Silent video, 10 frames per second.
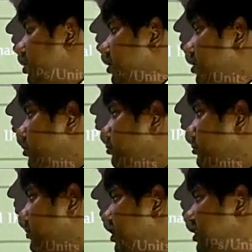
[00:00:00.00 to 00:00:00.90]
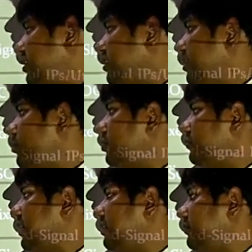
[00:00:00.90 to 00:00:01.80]
So this is a CMOS
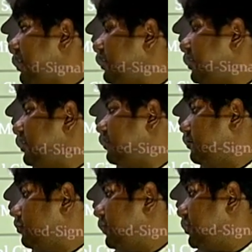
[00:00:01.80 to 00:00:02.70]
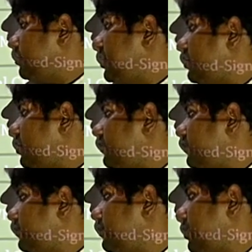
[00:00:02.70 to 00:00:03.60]
where there is, which is built of
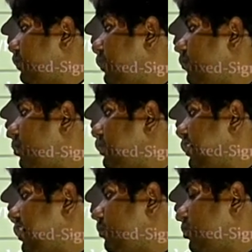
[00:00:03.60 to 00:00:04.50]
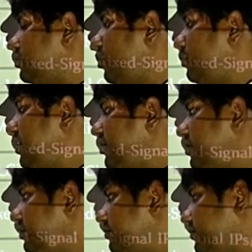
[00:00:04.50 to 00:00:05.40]
a PMOS and NMOS
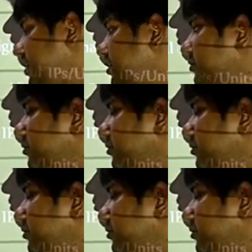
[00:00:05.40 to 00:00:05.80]
combination, right?